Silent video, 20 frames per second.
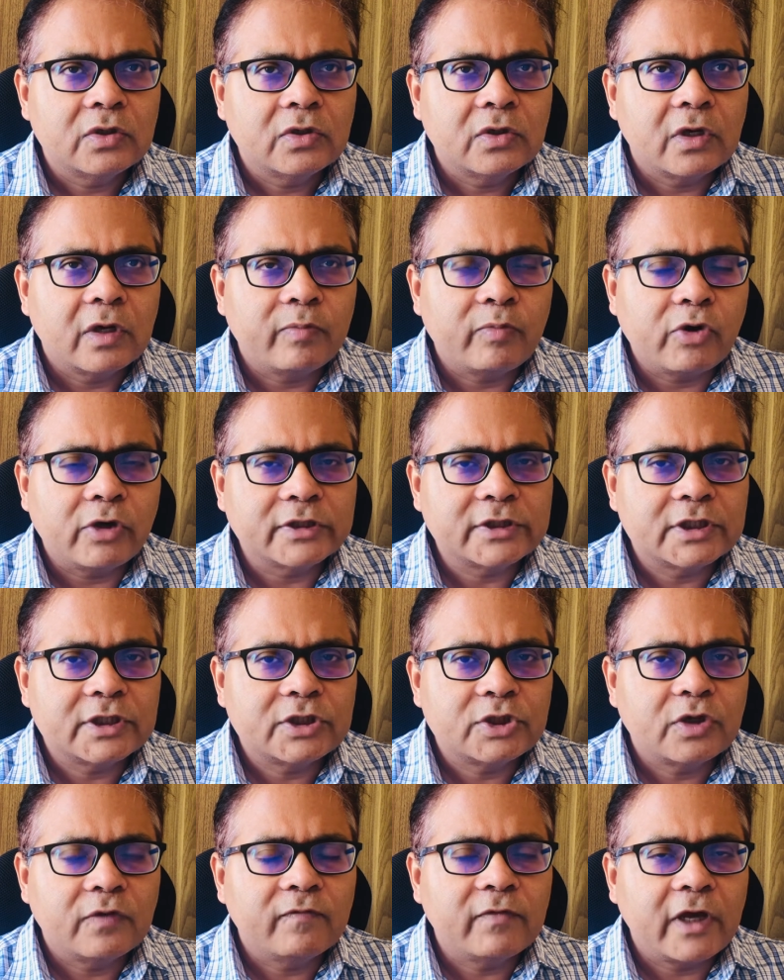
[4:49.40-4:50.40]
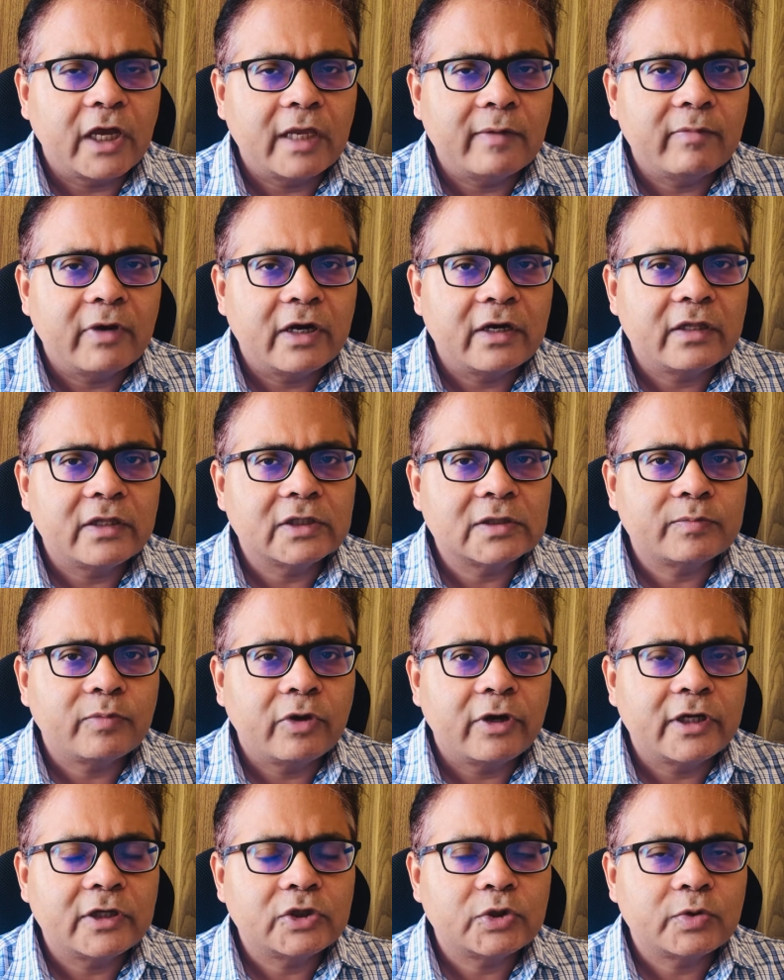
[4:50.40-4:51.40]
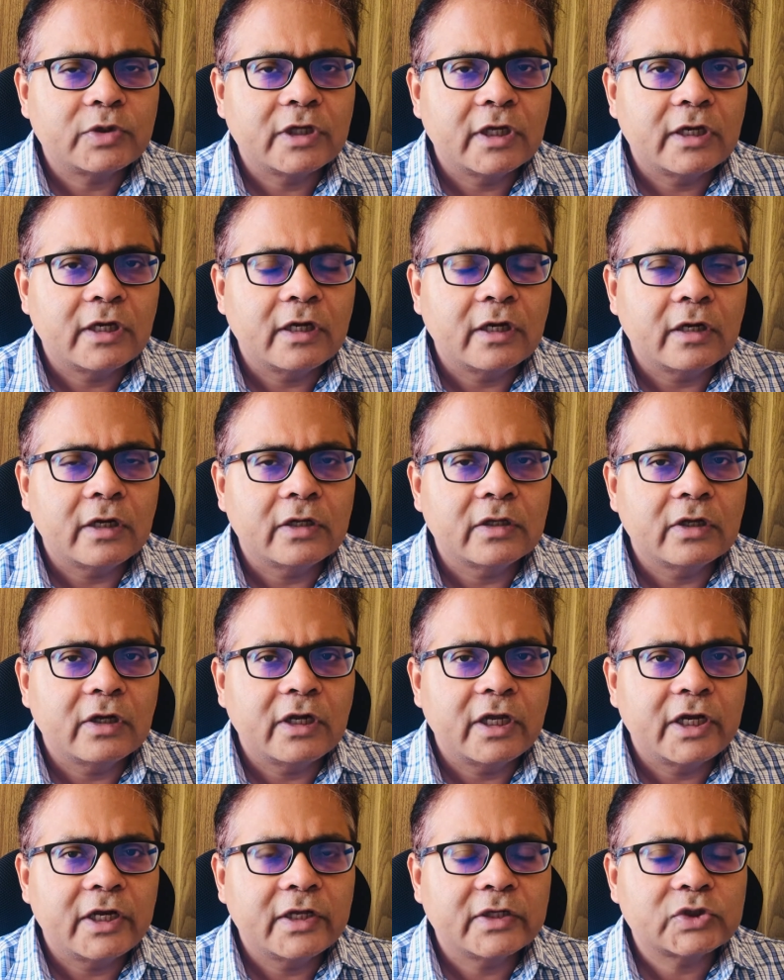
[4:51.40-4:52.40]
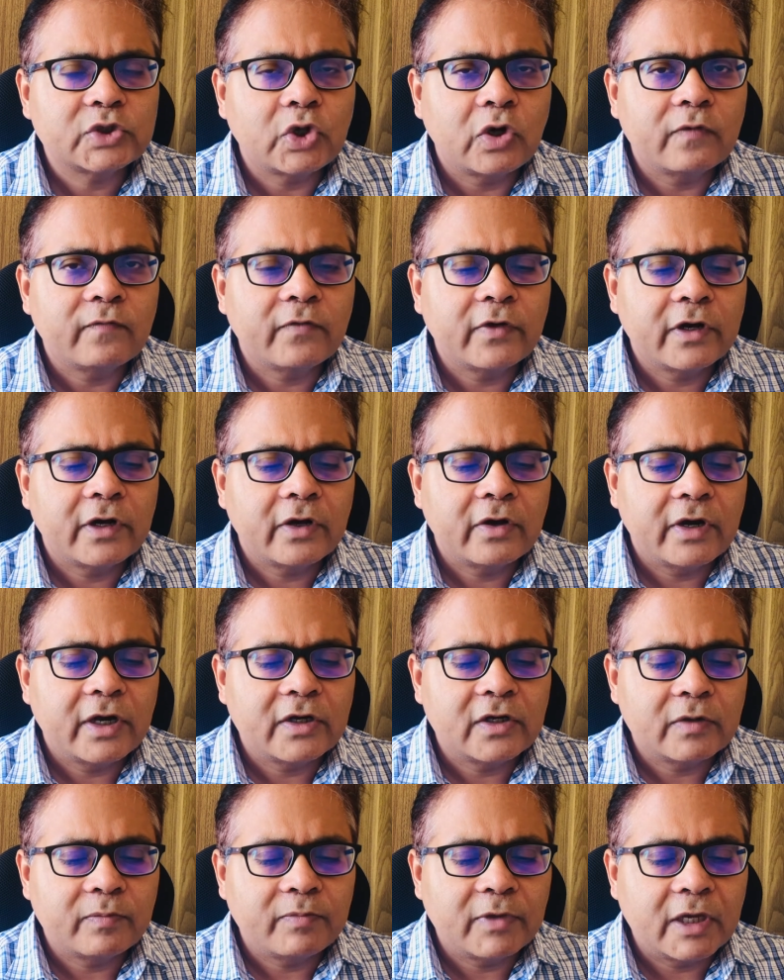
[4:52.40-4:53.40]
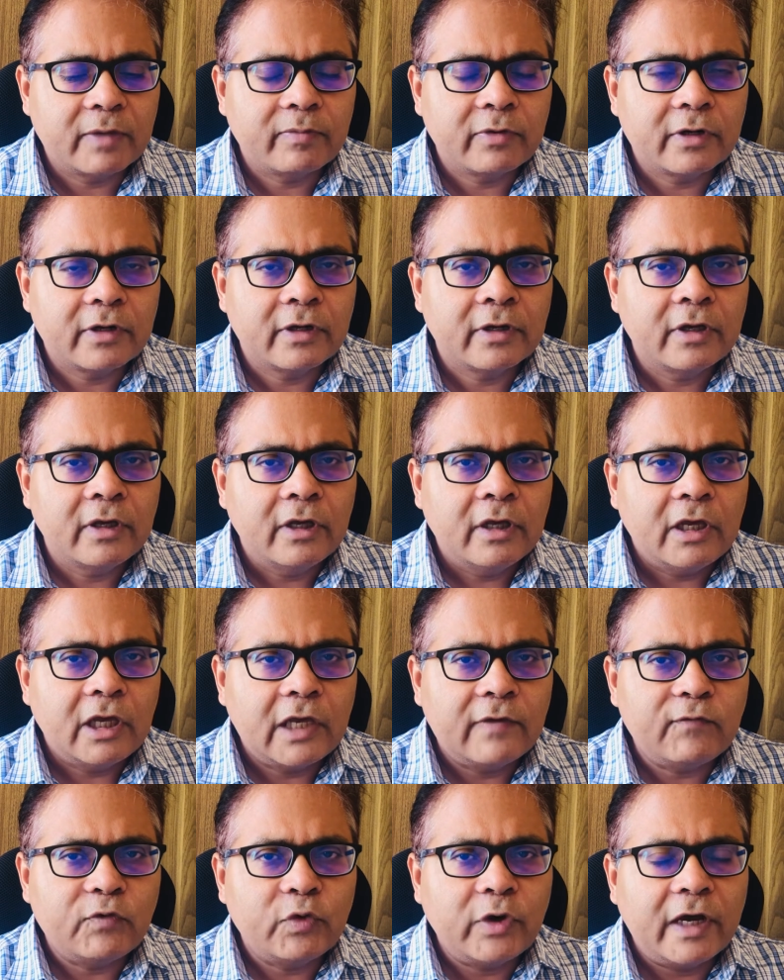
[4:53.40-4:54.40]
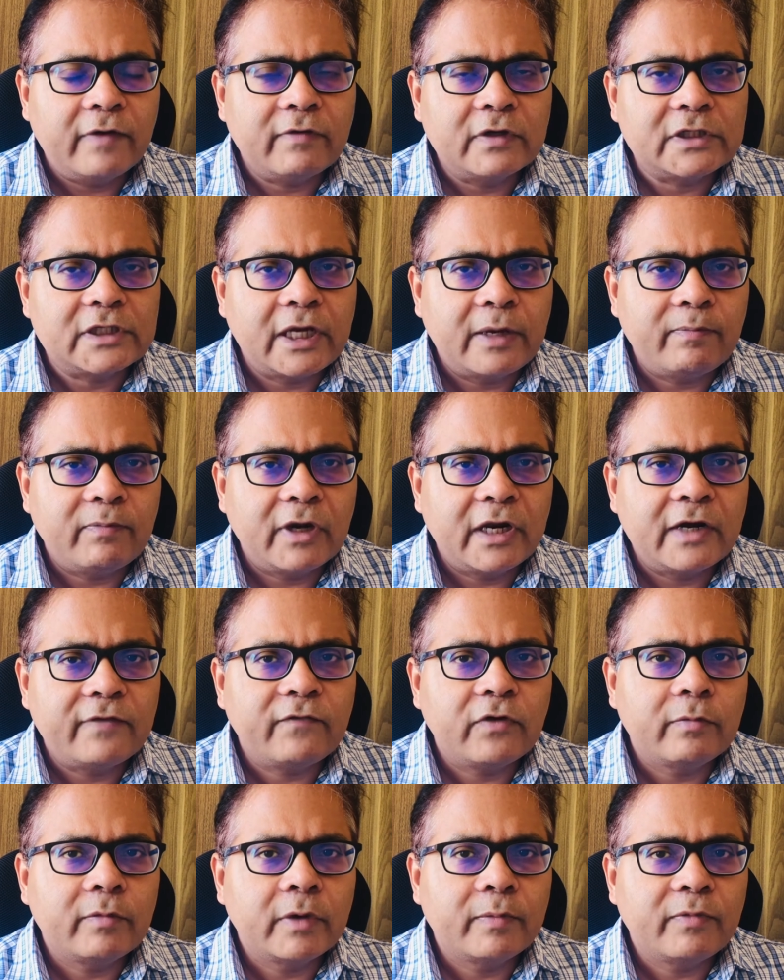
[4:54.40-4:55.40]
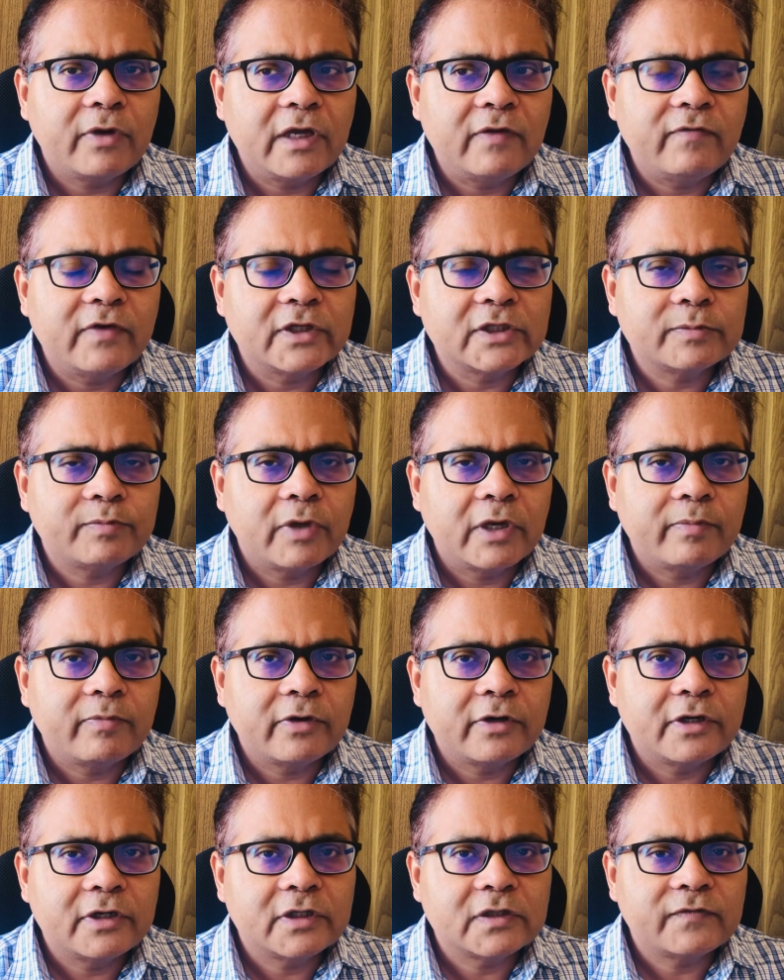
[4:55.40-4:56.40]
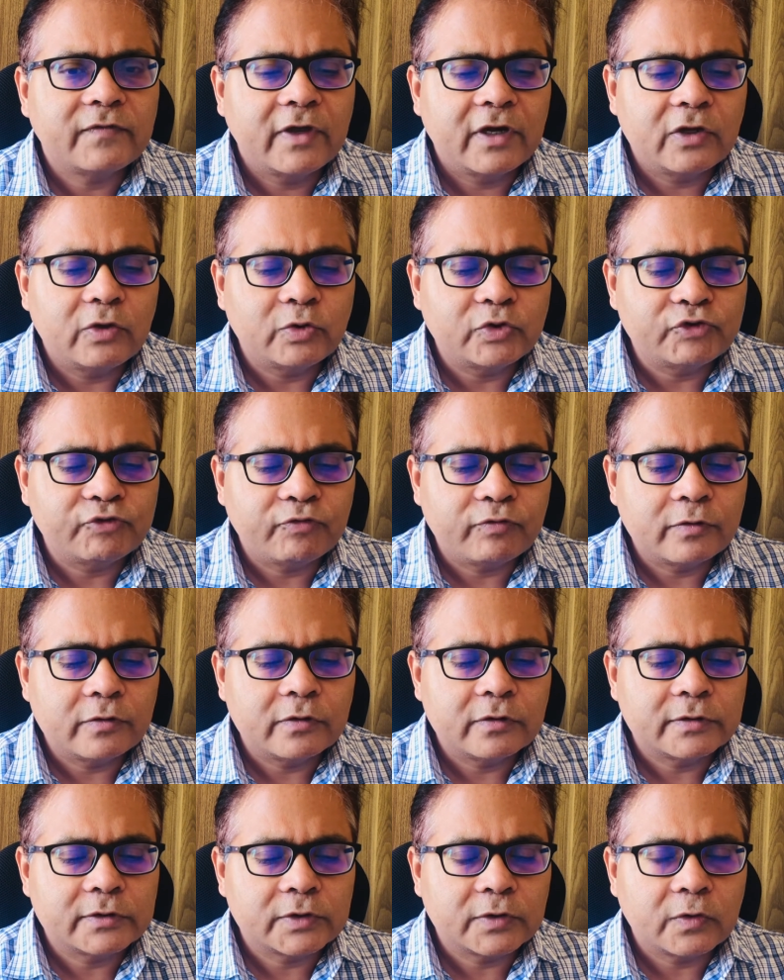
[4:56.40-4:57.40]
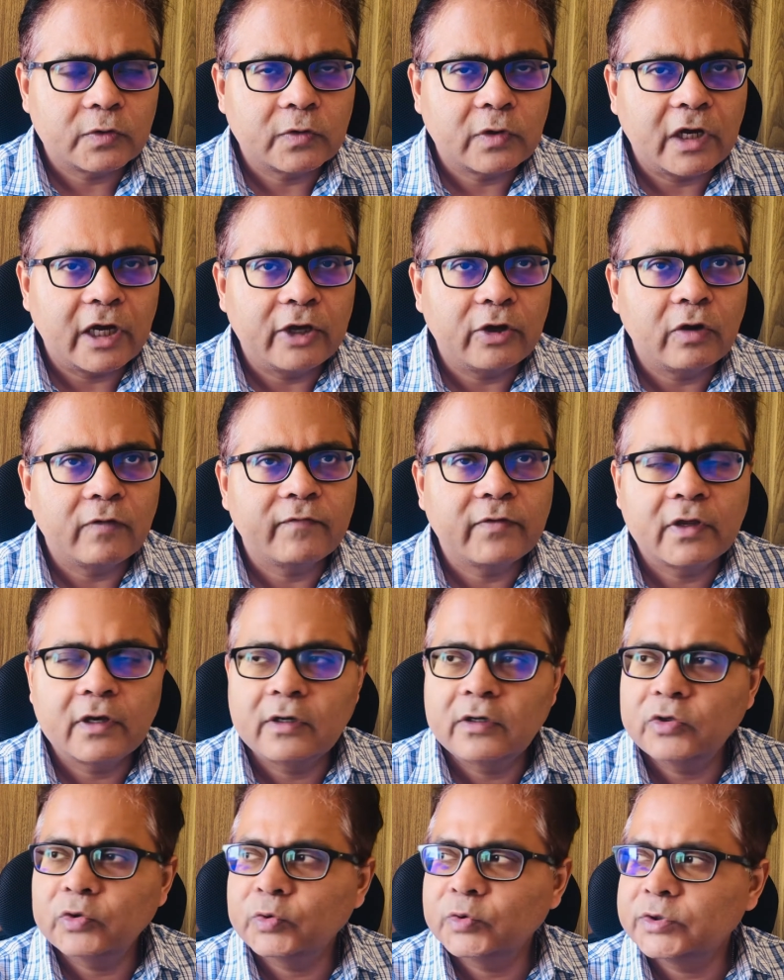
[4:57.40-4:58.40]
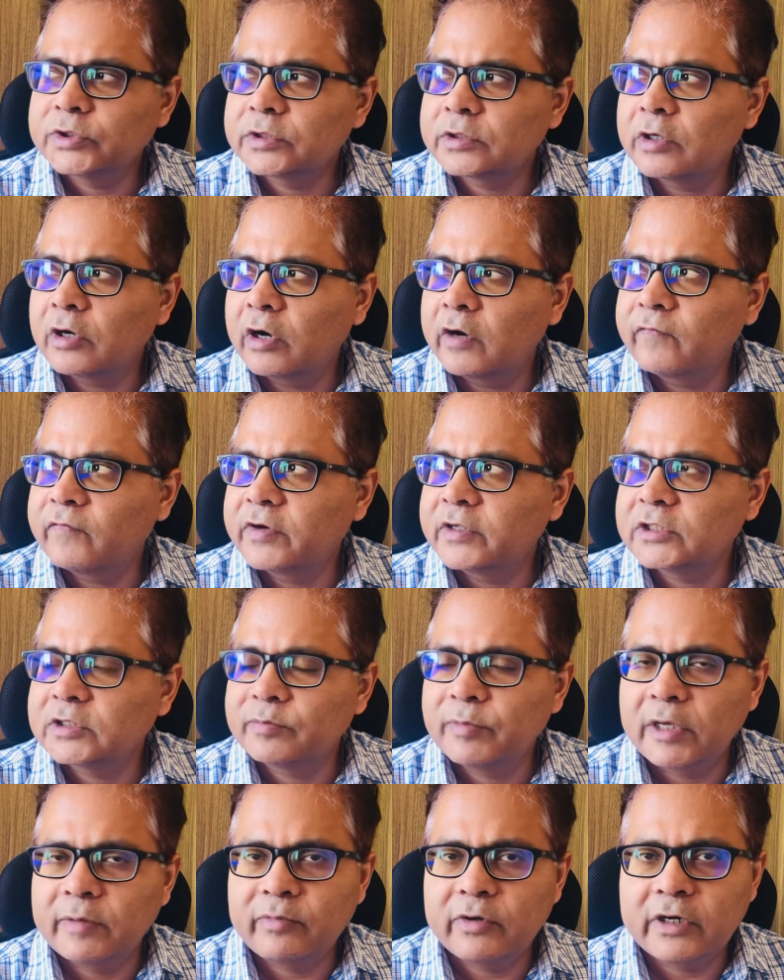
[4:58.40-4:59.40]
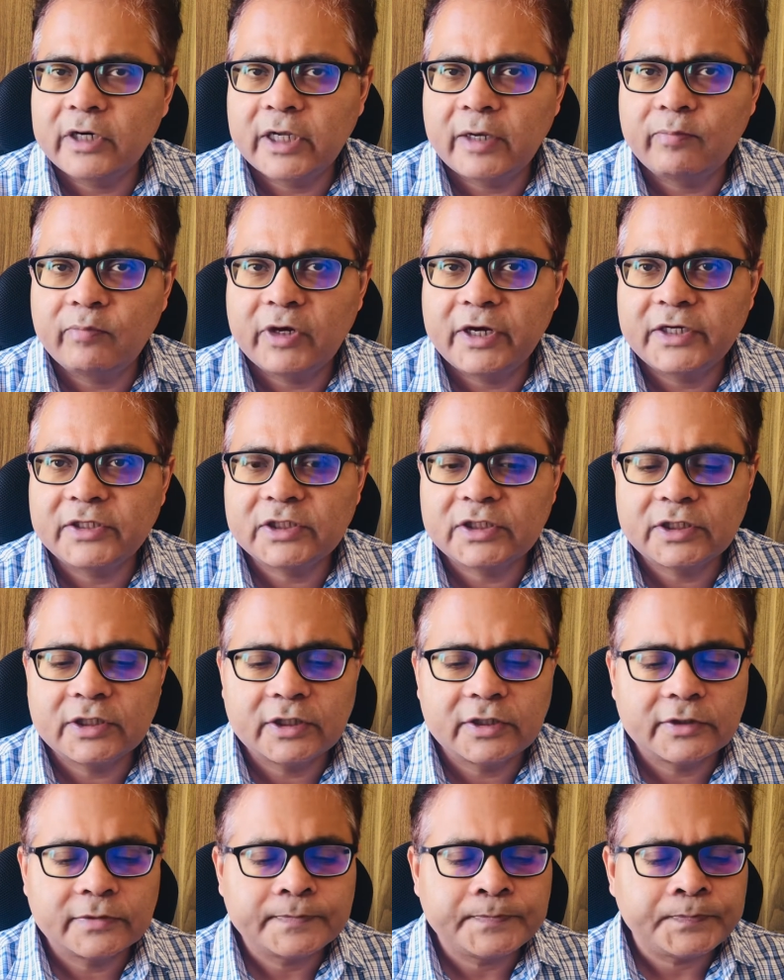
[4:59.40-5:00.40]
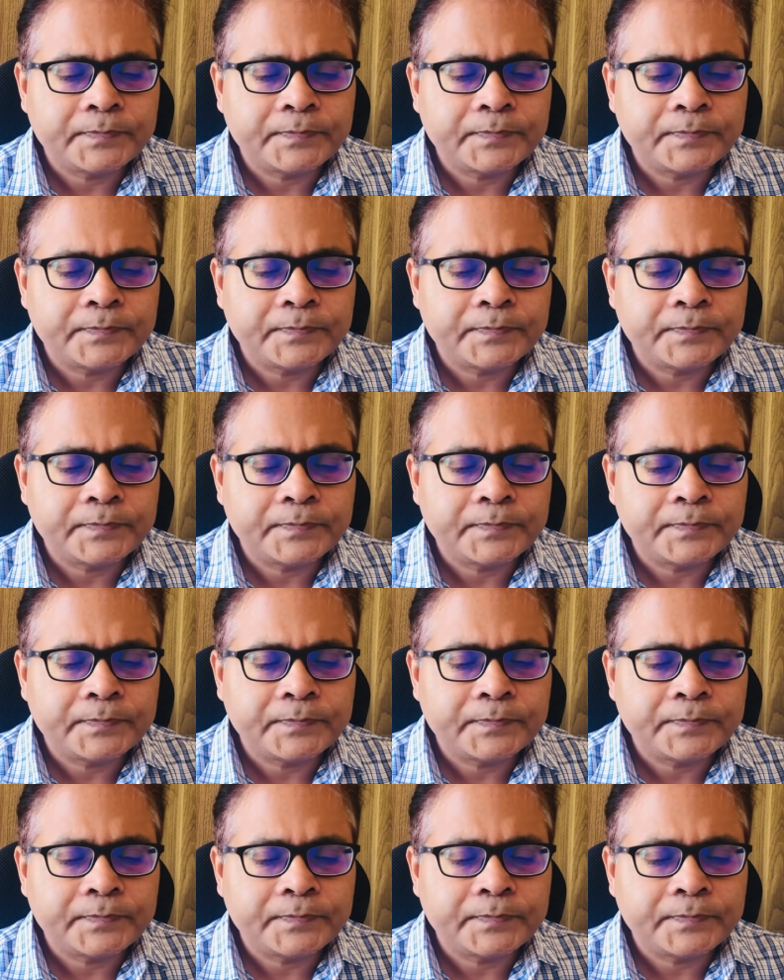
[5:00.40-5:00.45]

a paucity of time at this point to really learn the LaTeX software and write a paper. If you have a template from a previous paper, it is very useful. So I often use conference paper templates here.